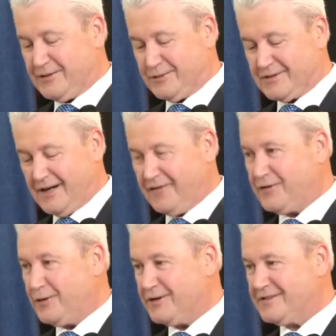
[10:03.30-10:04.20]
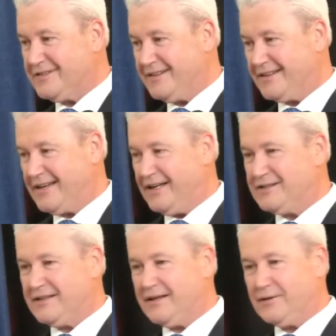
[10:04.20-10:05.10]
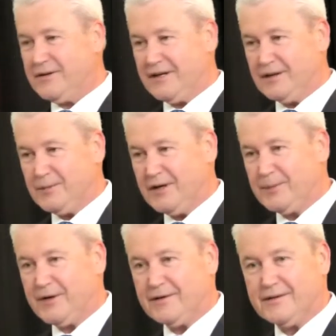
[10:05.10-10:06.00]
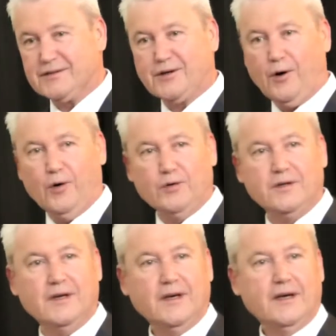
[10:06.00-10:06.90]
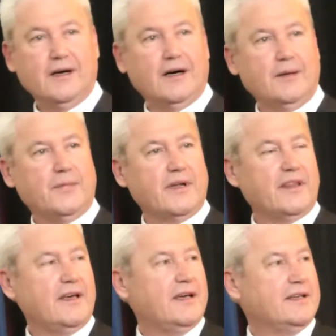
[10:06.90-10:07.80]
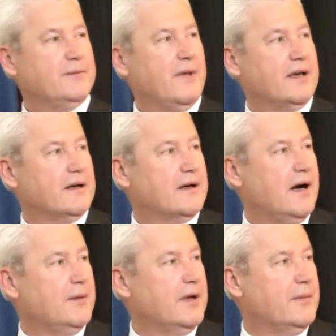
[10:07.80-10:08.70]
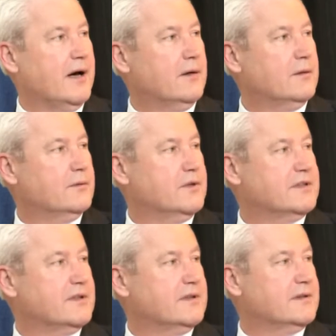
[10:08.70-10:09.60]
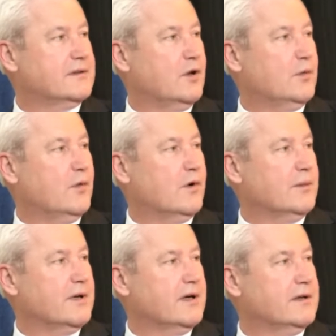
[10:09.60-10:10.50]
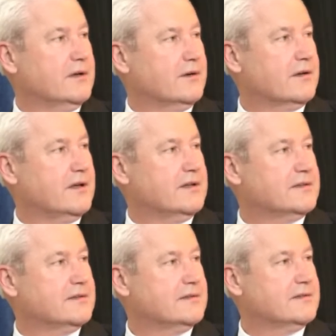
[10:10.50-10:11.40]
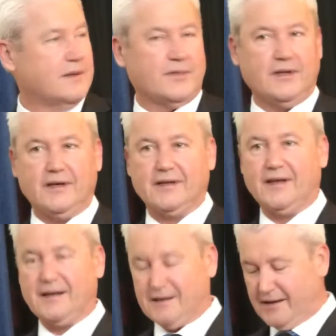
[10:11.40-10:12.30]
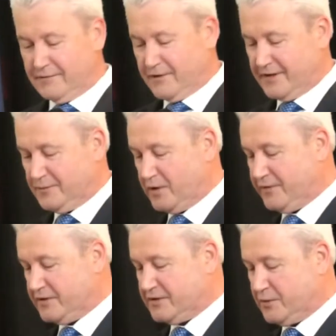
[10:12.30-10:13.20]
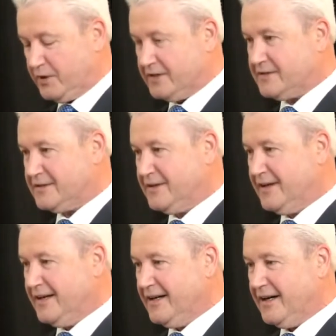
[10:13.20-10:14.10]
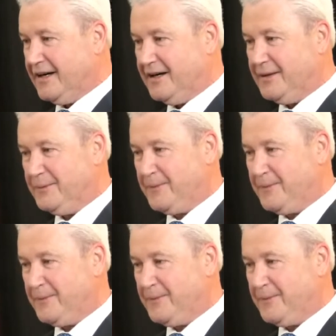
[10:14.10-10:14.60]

to his golf course on occasion. I don't think he'll be up here in this cold, um, but I think he did make a comment about wishing global warming on the Northeast, something like that. I read in one of his tweets. Um,